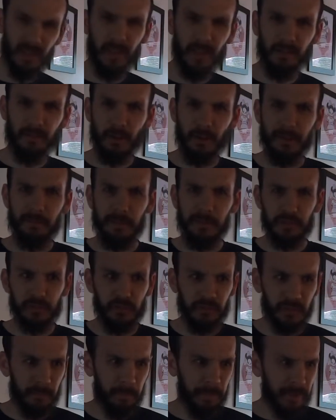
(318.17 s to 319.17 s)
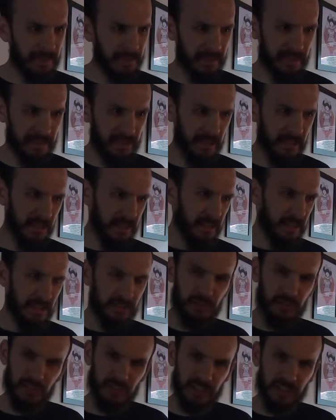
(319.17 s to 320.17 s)
I'm very much of the opinion,
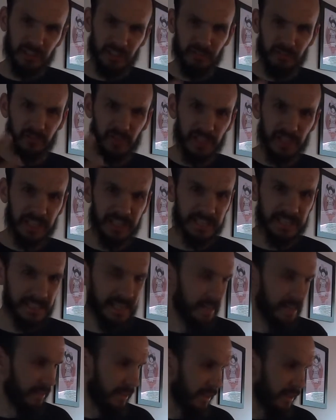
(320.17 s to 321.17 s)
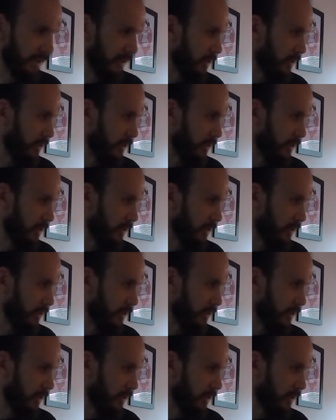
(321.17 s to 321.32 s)
just kind of chuck it together.